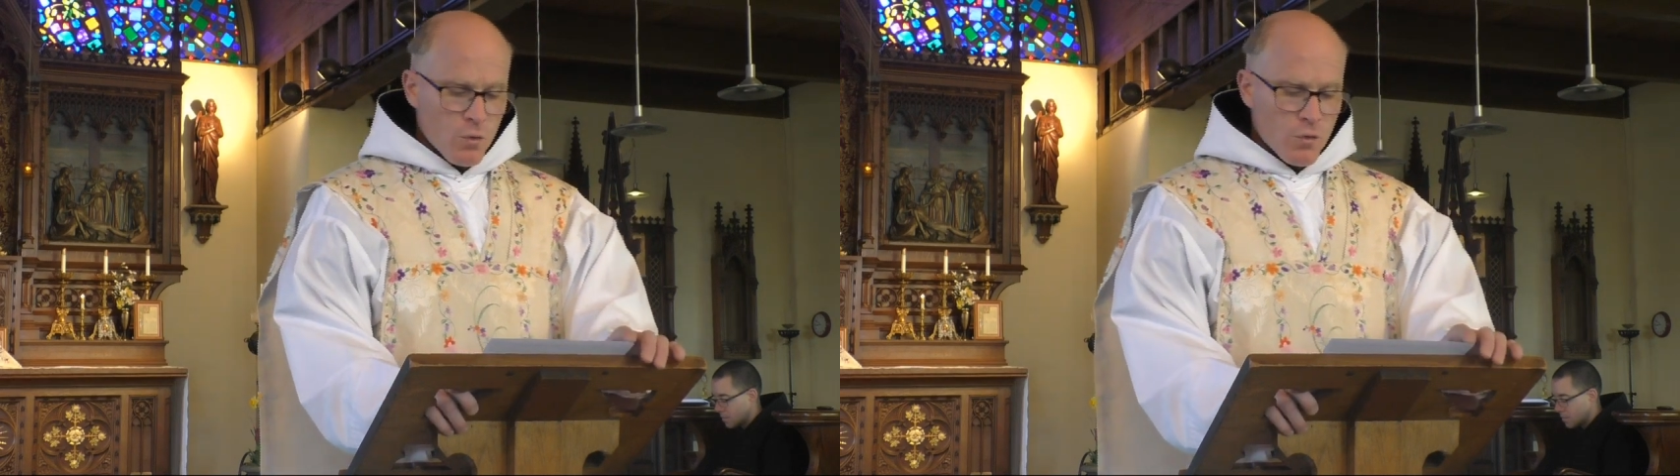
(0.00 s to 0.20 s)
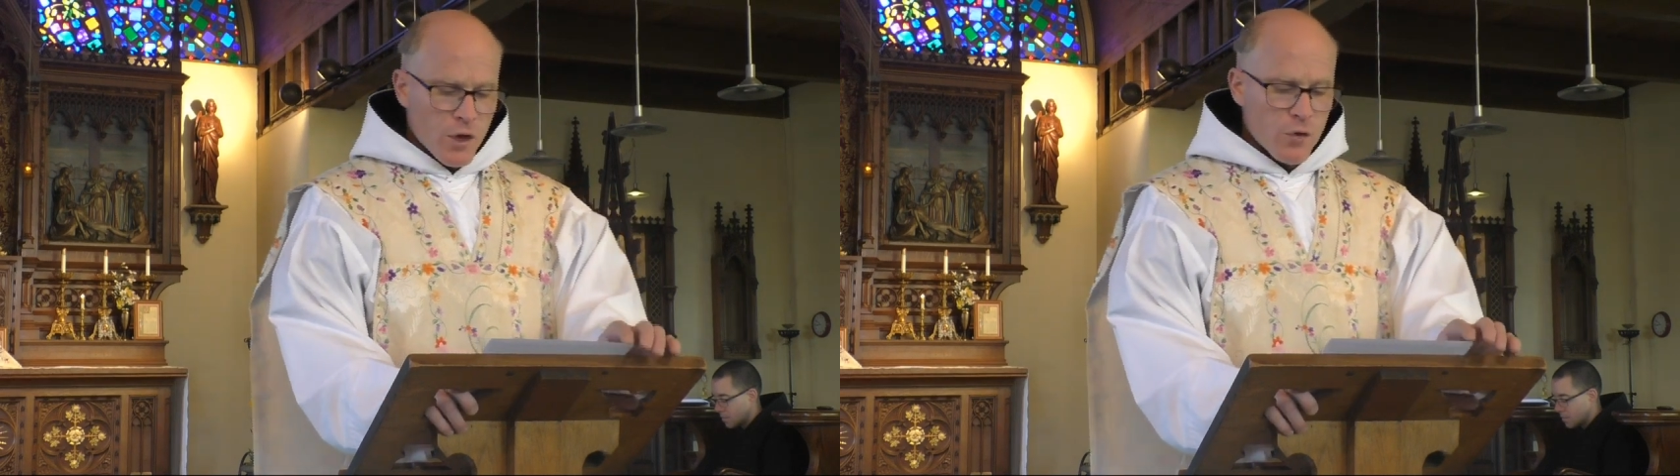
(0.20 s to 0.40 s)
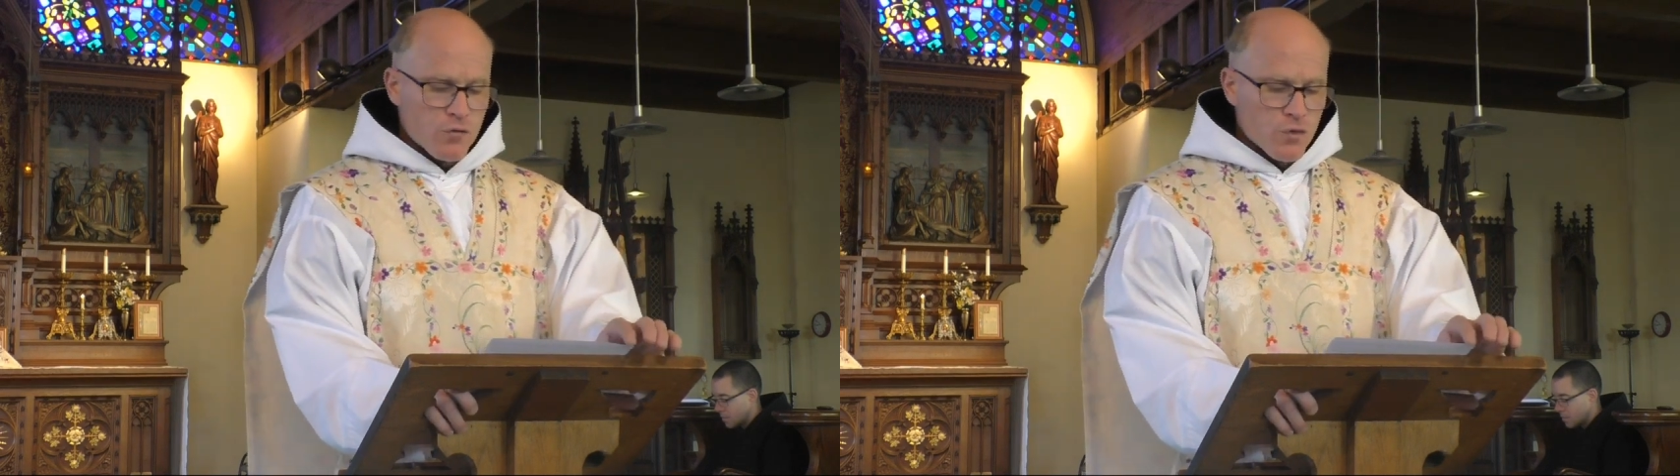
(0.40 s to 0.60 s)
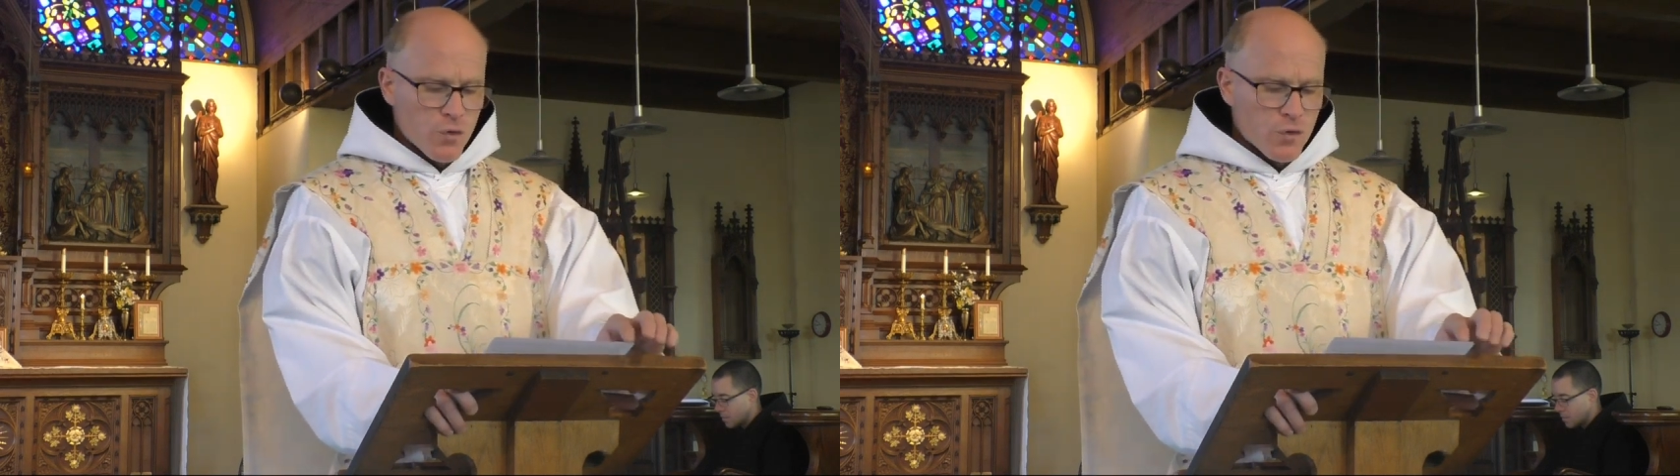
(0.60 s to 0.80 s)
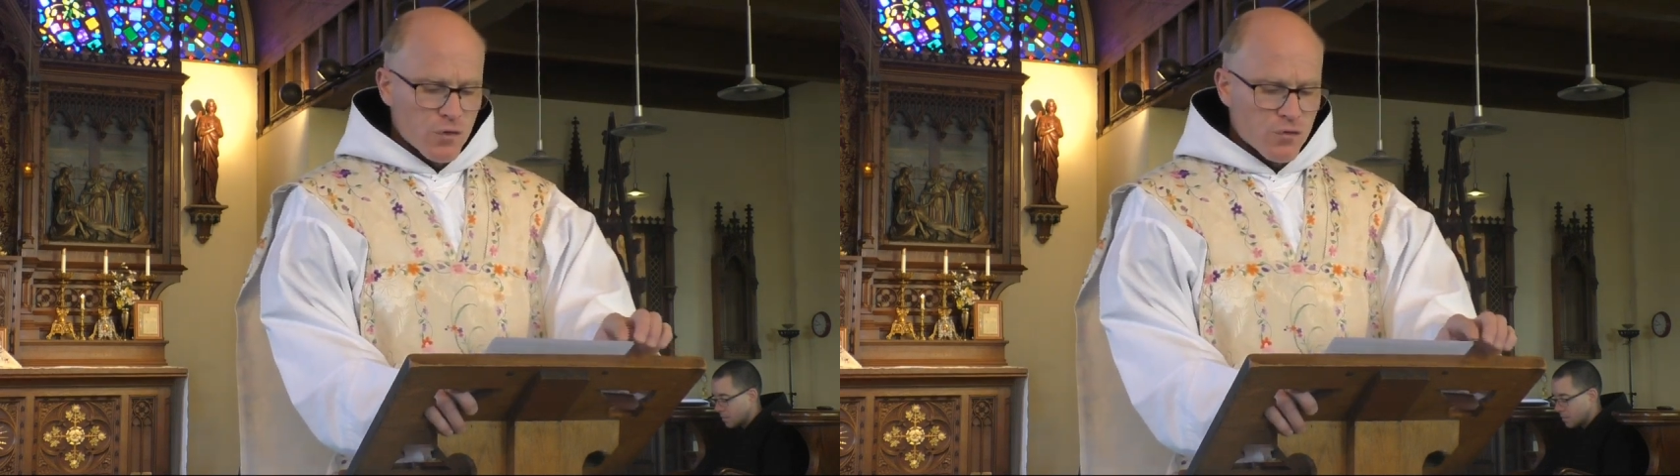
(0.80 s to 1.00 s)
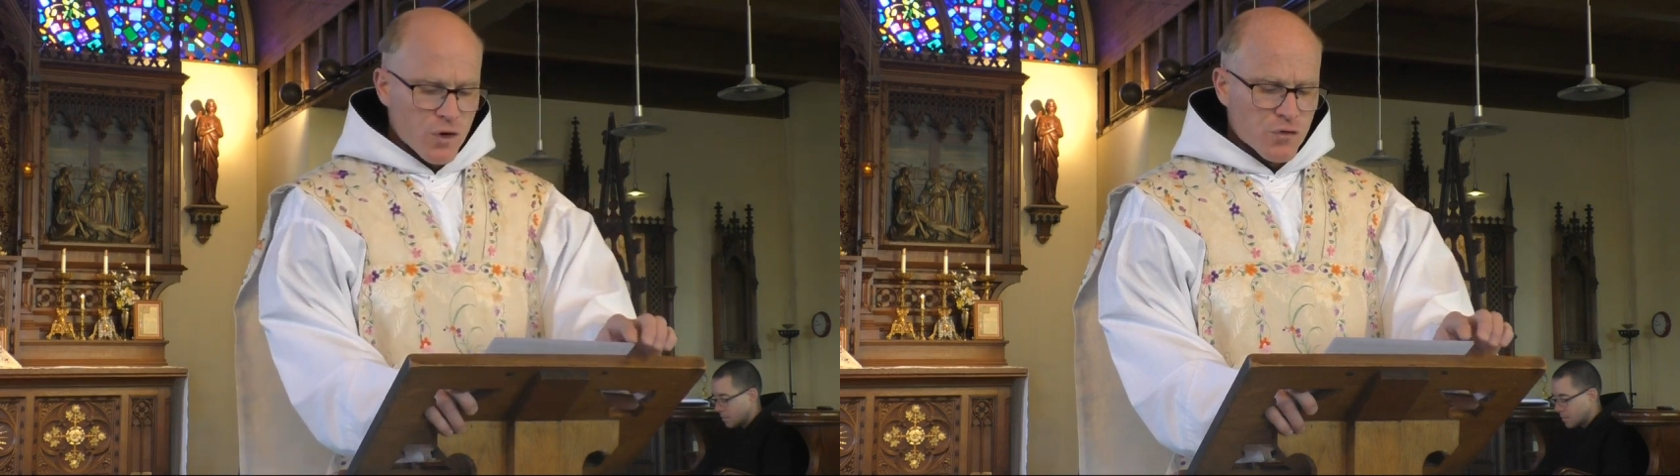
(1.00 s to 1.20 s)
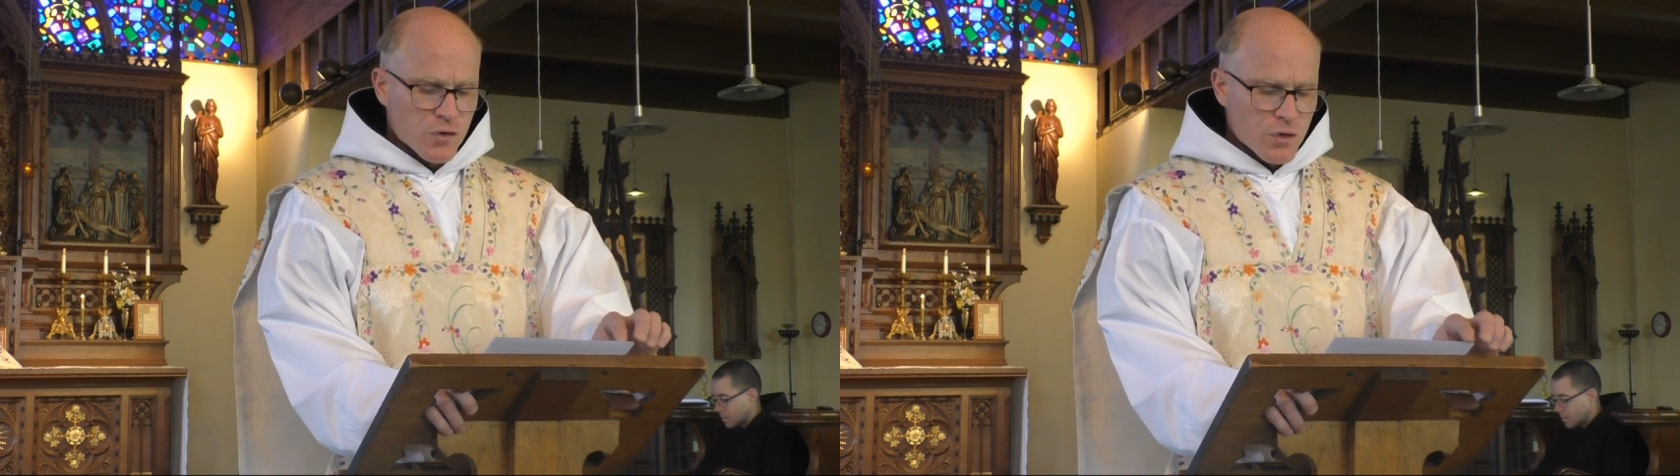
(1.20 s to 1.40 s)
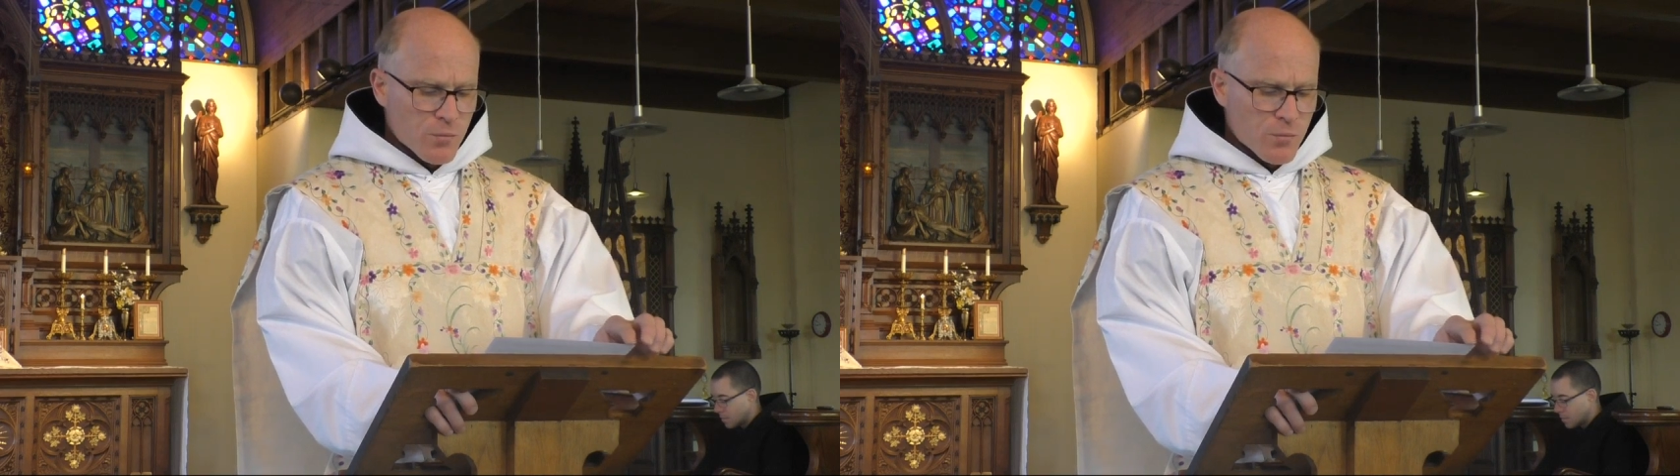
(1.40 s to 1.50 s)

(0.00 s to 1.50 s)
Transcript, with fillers: without true contrition